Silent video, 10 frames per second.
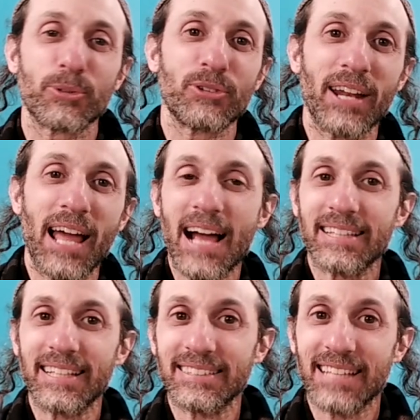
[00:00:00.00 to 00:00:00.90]
We try to
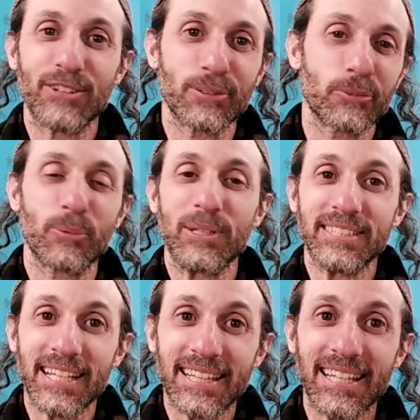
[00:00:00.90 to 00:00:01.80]
act things out, sometimes we
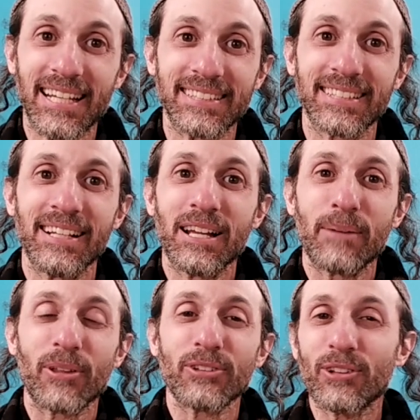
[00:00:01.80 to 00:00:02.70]
sing things,
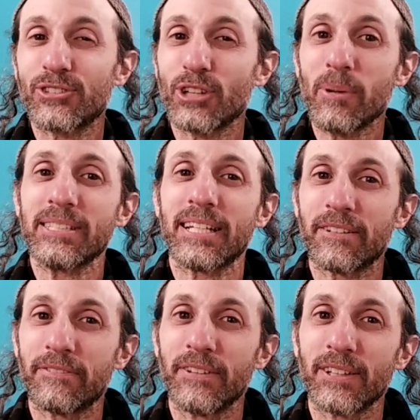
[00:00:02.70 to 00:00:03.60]
but there's only so much they
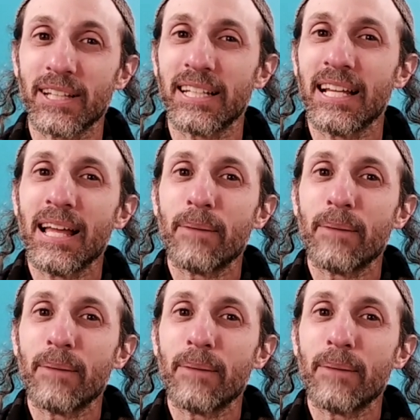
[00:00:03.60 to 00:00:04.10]
can feel it.